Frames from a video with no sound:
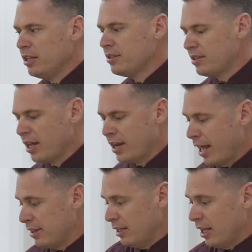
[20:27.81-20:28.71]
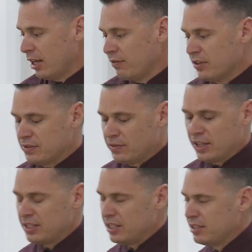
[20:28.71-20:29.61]
He said at the end of his
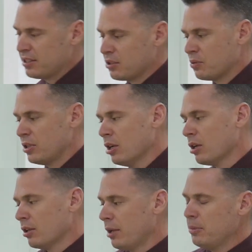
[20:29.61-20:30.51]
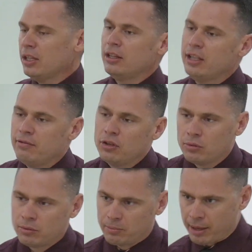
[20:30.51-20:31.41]
visit, he says, "Let me leave
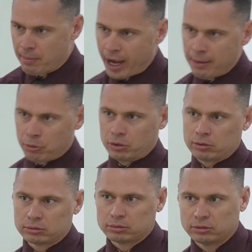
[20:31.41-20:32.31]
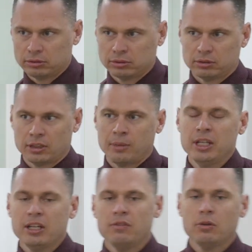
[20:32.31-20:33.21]
you my Bible. Let
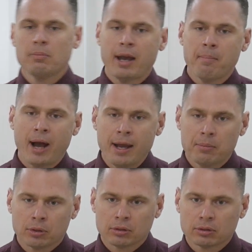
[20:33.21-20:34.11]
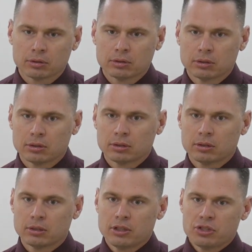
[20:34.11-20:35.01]
me give you my Bible
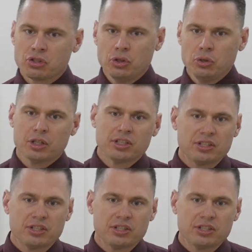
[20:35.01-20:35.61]
so you can